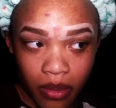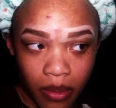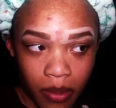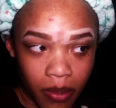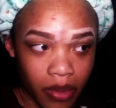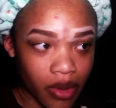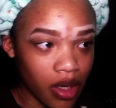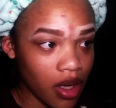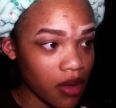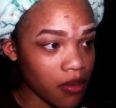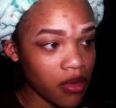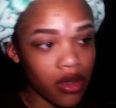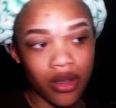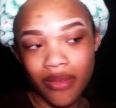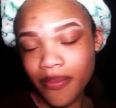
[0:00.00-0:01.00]
But I
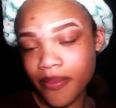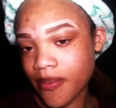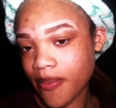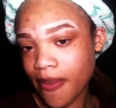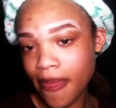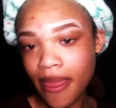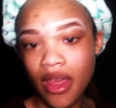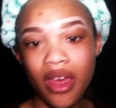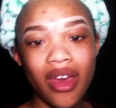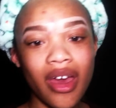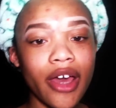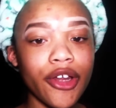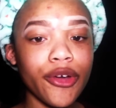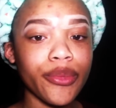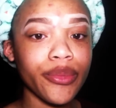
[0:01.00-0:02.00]
mean, I
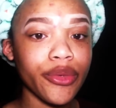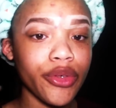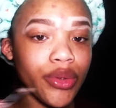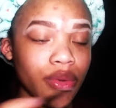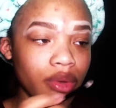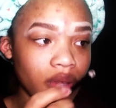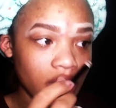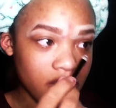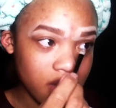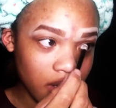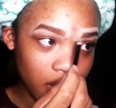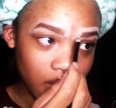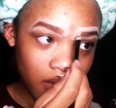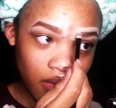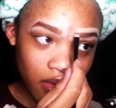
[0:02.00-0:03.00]
don't do this
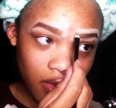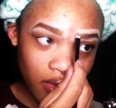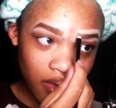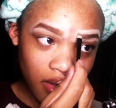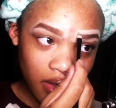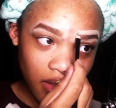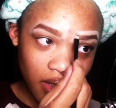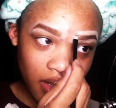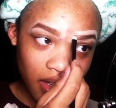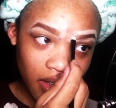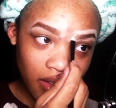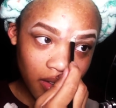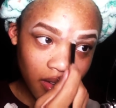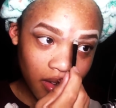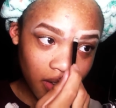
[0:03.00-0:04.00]
like on the
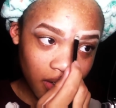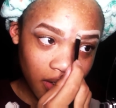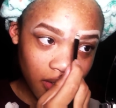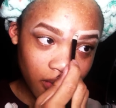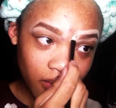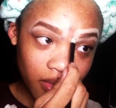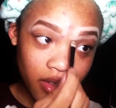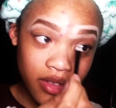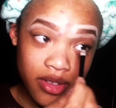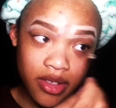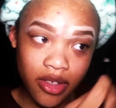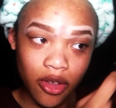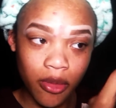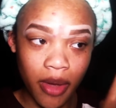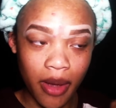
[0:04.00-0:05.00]
daily, like I don't
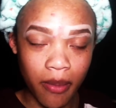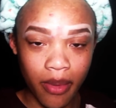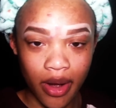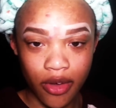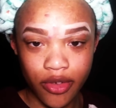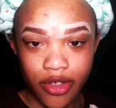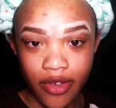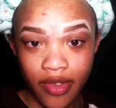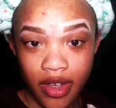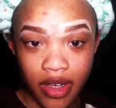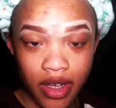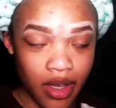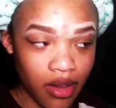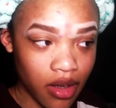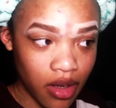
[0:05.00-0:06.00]
conceal my brows on the
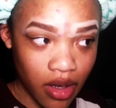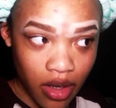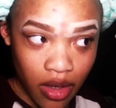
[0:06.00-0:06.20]
daily.